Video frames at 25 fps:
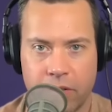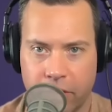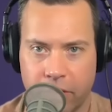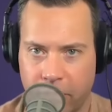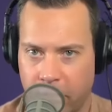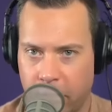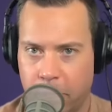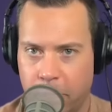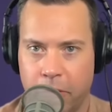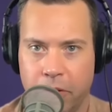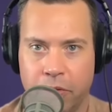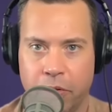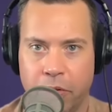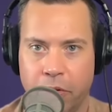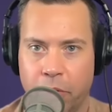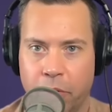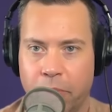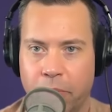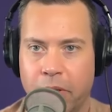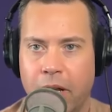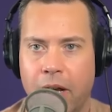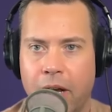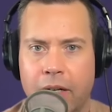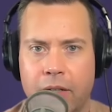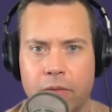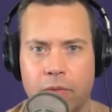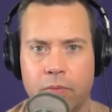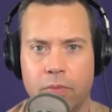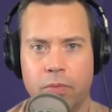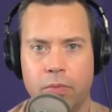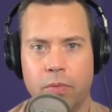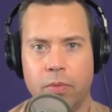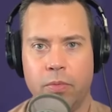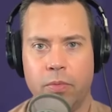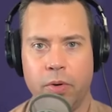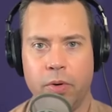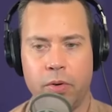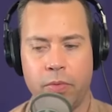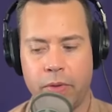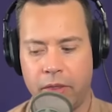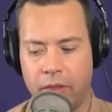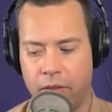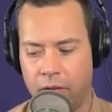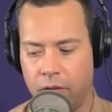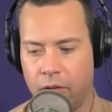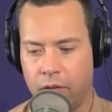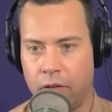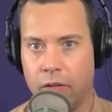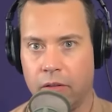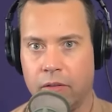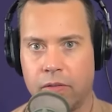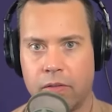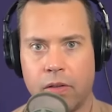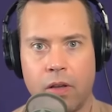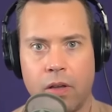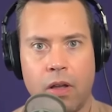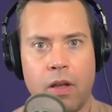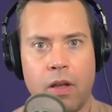They're going to build their own block. What, what do we think of this?